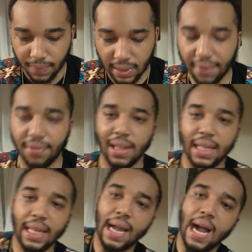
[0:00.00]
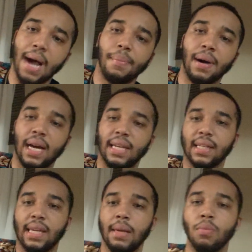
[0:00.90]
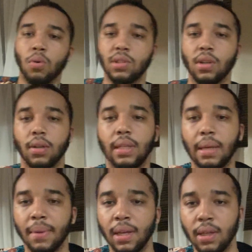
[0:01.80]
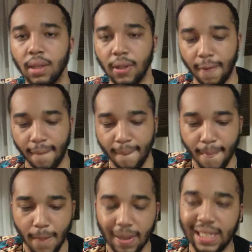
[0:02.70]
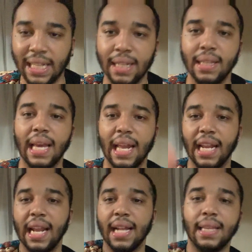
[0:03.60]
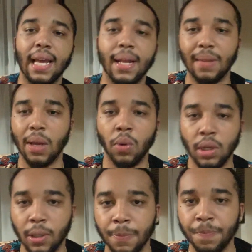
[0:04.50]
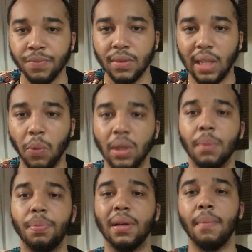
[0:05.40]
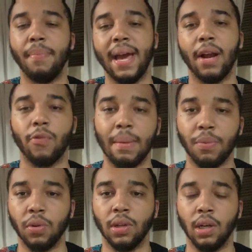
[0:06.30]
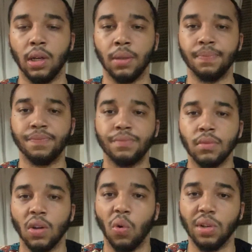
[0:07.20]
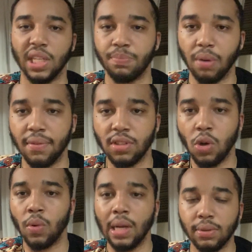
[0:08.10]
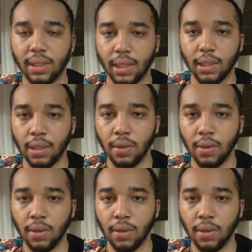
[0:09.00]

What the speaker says: They feel like they can hide behind their keyboards all day, man. And then at that, they want to put a bad rep on us brothers going out there,